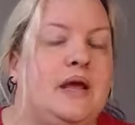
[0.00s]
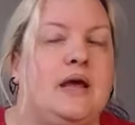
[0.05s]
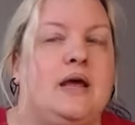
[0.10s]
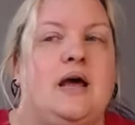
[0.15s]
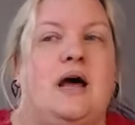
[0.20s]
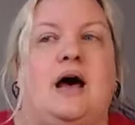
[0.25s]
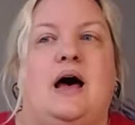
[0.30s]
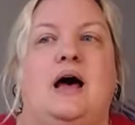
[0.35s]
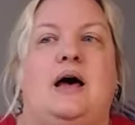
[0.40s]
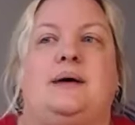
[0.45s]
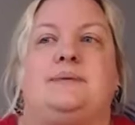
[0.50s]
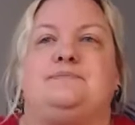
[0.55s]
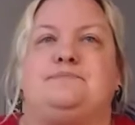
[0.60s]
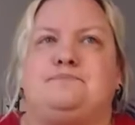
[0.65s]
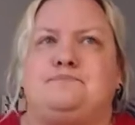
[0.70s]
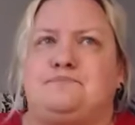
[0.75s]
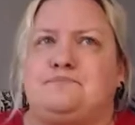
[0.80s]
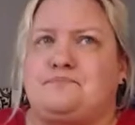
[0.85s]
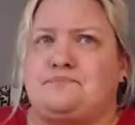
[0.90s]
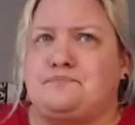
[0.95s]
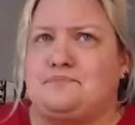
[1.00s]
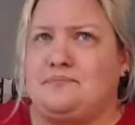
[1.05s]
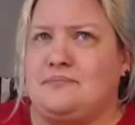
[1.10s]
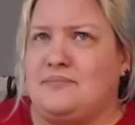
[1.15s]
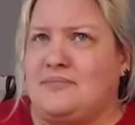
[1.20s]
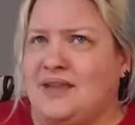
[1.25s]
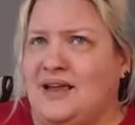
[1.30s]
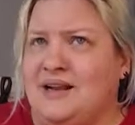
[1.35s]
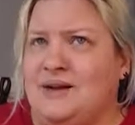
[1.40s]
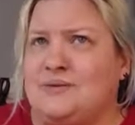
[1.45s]
And
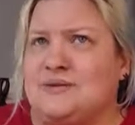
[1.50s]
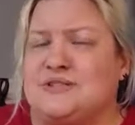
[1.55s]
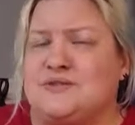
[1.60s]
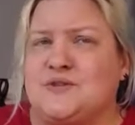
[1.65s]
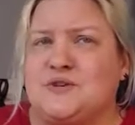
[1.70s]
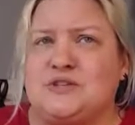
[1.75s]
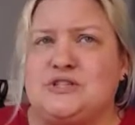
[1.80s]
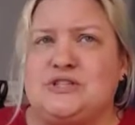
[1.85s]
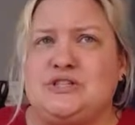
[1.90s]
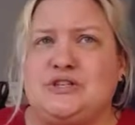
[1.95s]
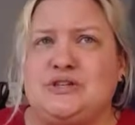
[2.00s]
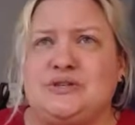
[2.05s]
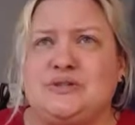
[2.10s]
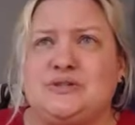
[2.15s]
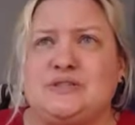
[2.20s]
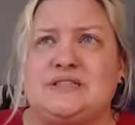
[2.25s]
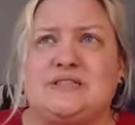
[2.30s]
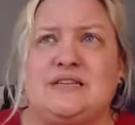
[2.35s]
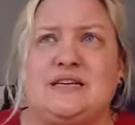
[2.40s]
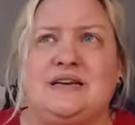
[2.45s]
it was first used,